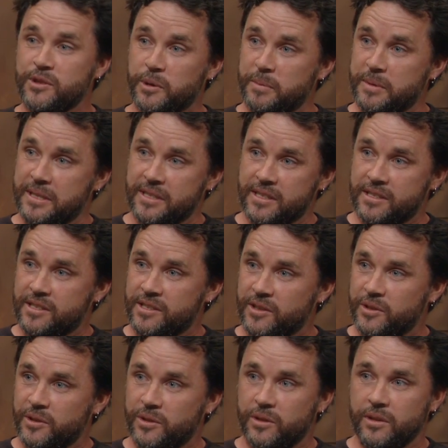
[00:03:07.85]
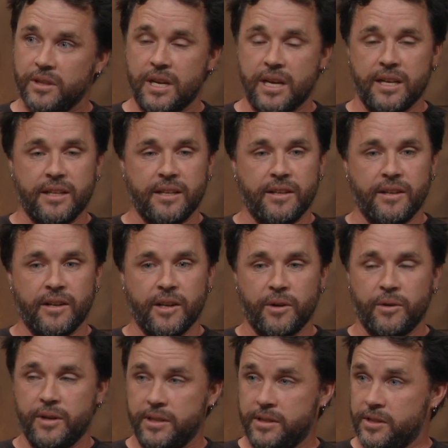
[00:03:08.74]
are medicinal. Uh, right. Uh, you
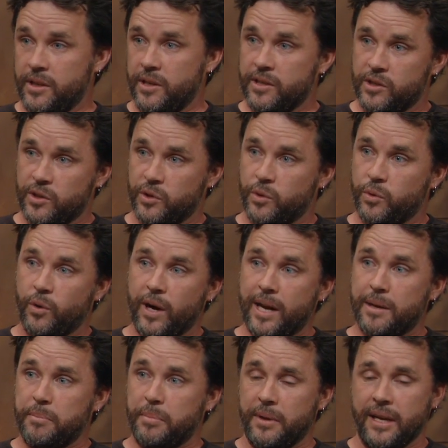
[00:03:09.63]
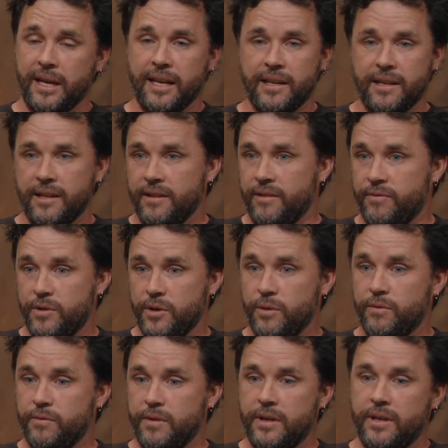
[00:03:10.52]
know, it's a, it's a great plant. If
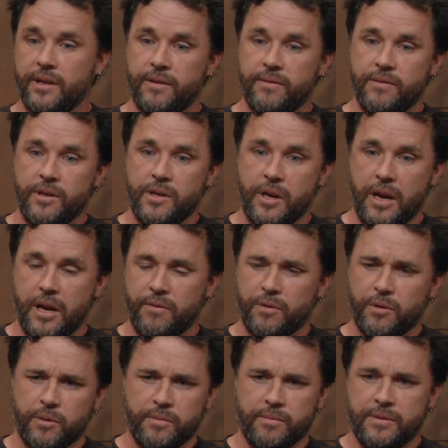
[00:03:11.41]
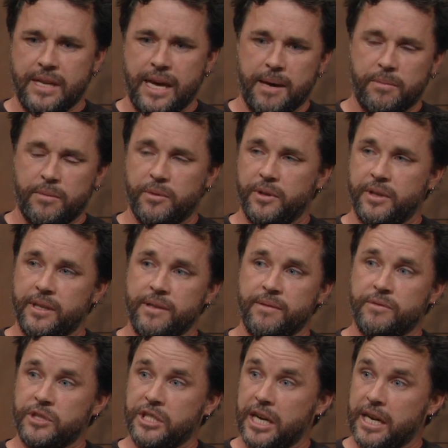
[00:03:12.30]
you've, uh, you know, ever dabbled
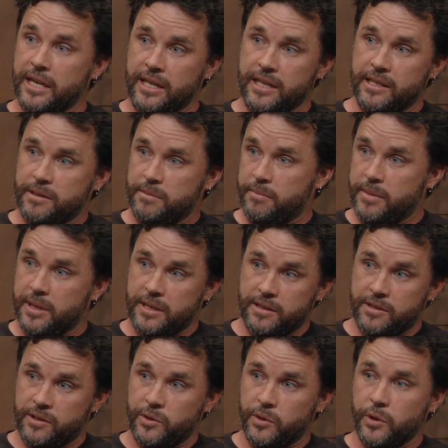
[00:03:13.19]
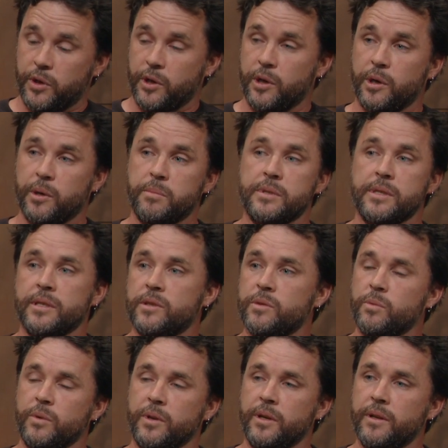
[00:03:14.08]
in Chinese medicinal mm-hmm. herbs,
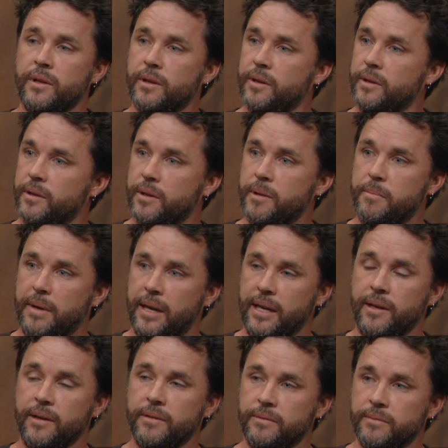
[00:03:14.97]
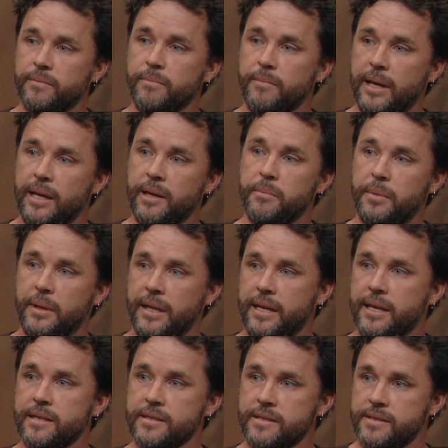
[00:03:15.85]
it's one of the the main main
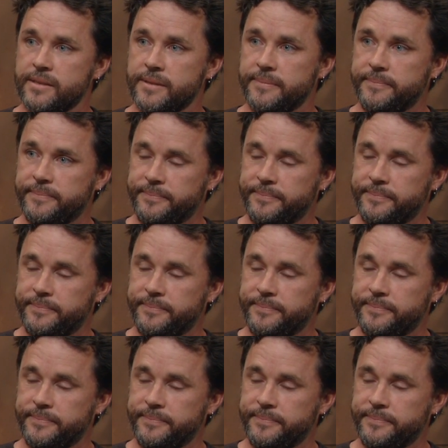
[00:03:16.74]
plants. Right.